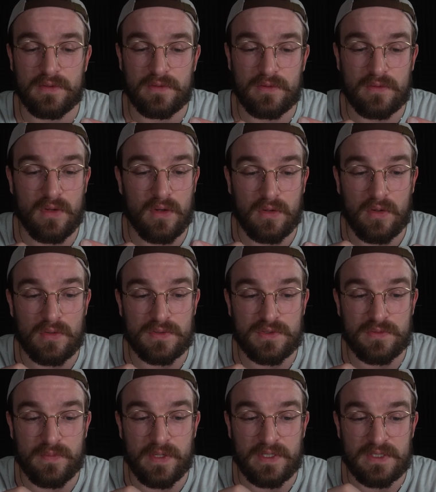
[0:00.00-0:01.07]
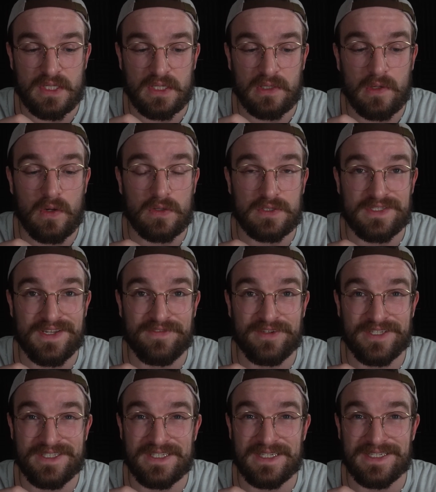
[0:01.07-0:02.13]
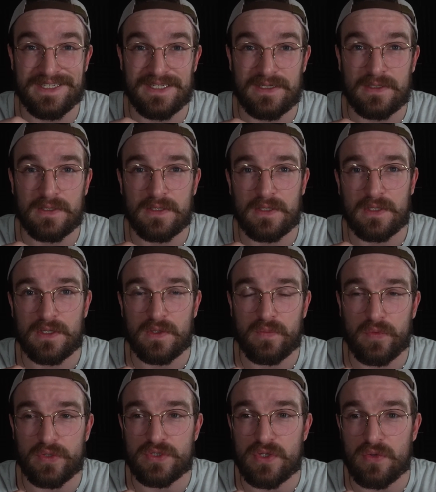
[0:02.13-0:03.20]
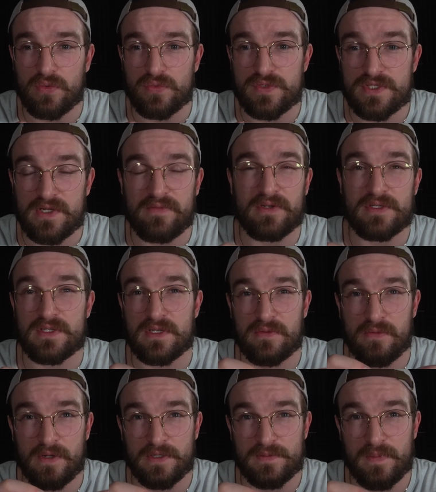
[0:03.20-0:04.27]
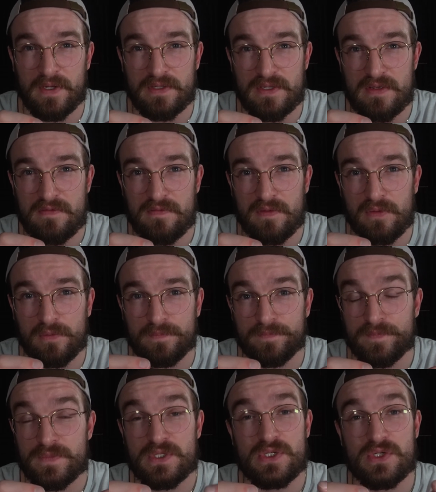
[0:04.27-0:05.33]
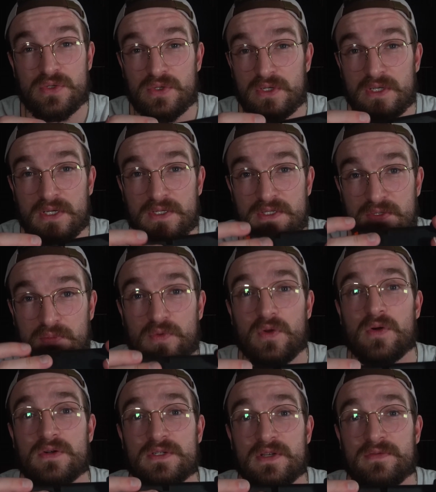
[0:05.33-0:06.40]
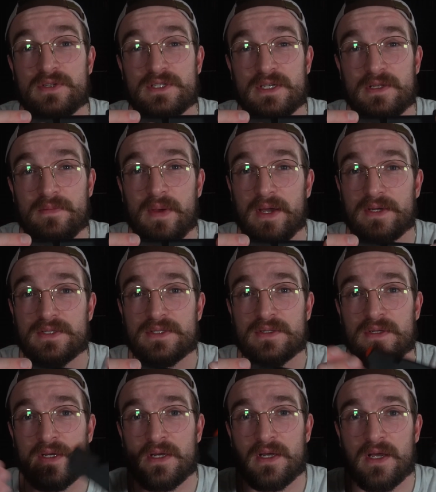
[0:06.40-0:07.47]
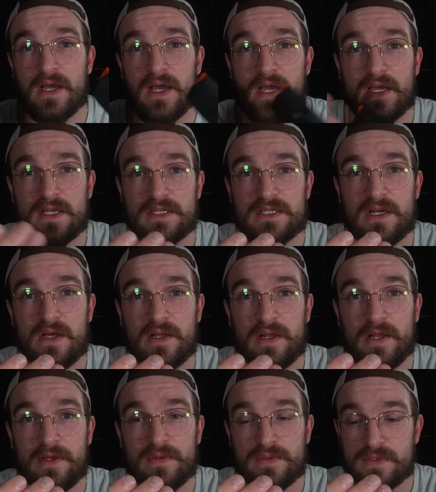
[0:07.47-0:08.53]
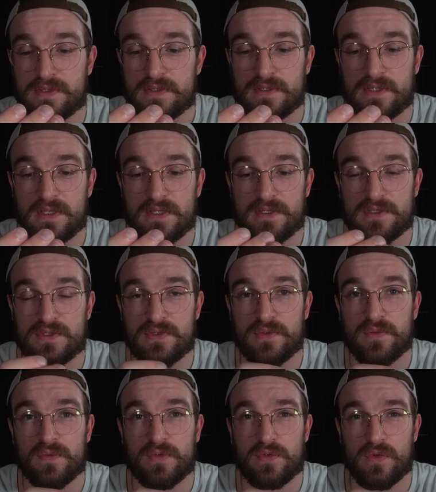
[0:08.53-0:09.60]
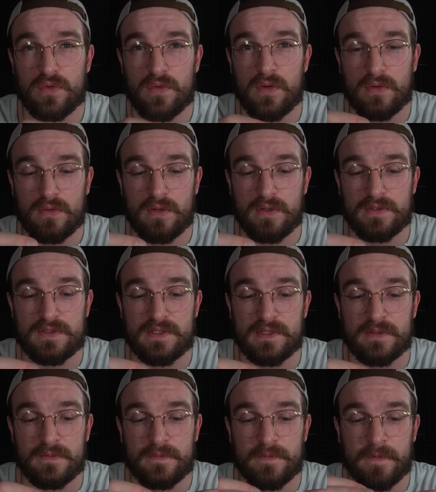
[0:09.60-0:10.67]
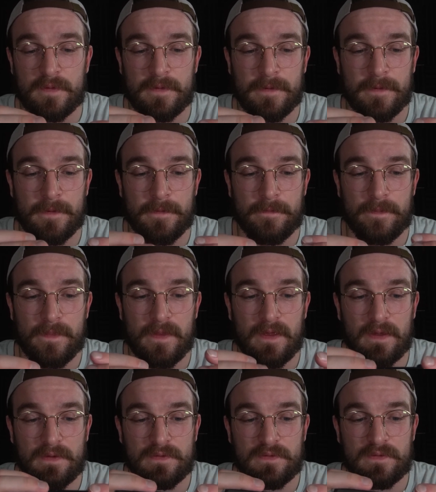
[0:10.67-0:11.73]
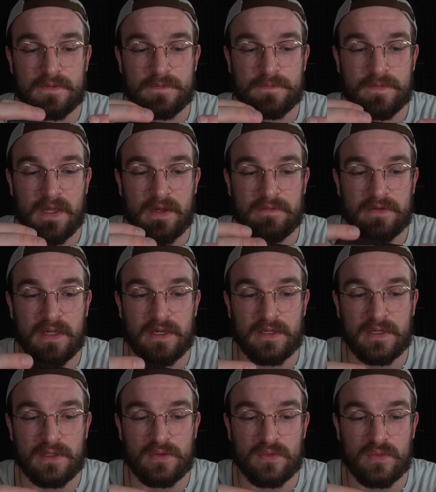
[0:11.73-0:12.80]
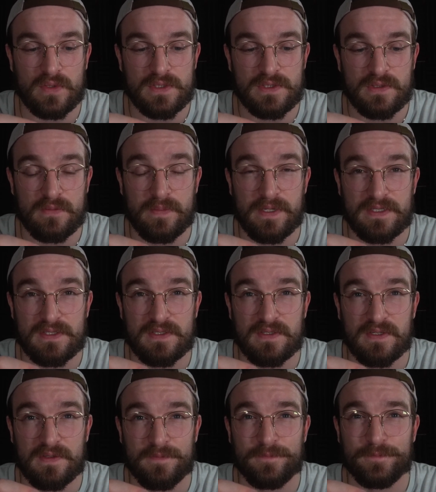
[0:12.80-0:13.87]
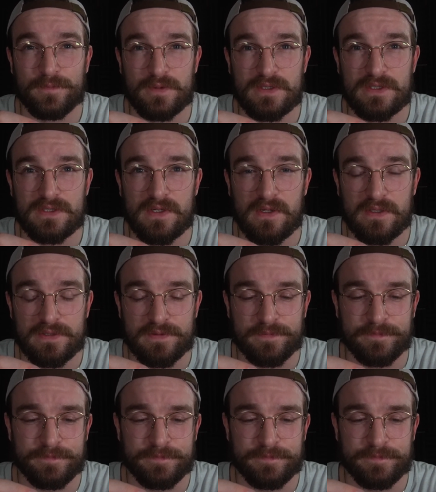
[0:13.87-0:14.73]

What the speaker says: Glock also makes a Glock 17, which holds 17 rounds by default. So you could get some Glock 17 mags and slide those into your Glock 19 and have that increased capacity, which is nice.